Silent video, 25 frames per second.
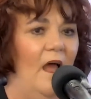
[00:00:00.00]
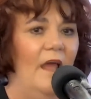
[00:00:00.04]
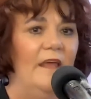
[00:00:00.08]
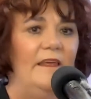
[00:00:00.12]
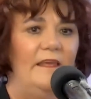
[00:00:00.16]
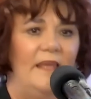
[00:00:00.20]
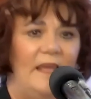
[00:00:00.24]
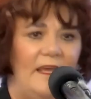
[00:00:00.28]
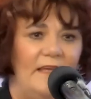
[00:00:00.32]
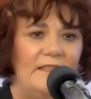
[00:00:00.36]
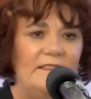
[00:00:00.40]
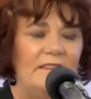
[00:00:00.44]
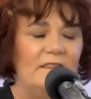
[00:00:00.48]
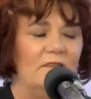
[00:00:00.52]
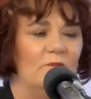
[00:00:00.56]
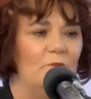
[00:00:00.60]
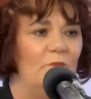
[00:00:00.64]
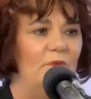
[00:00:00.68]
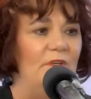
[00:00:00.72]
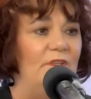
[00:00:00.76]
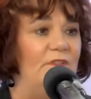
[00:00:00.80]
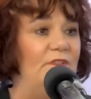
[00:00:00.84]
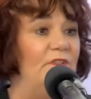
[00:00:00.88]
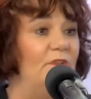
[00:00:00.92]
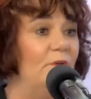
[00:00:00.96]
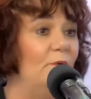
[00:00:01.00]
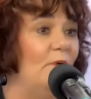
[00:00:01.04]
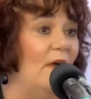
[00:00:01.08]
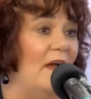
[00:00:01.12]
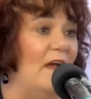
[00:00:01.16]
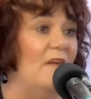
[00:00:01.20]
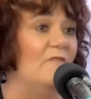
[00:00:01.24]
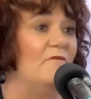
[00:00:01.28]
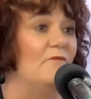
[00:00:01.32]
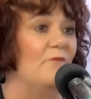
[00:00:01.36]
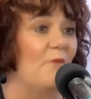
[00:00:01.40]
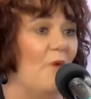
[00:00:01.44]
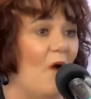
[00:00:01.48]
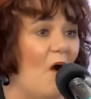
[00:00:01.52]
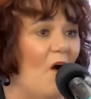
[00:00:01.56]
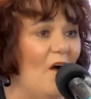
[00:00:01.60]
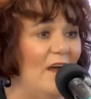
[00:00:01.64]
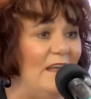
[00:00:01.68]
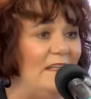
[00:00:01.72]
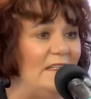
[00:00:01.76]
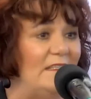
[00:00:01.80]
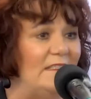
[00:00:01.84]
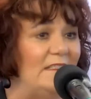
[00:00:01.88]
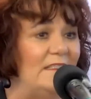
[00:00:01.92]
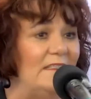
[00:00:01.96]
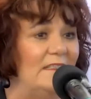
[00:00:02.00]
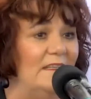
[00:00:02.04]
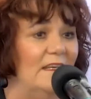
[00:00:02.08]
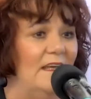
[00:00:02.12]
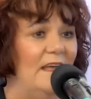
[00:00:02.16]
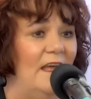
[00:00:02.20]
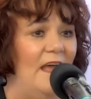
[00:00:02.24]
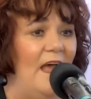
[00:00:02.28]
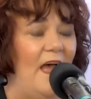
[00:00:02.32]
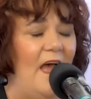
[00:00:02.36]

yes, we do have rights.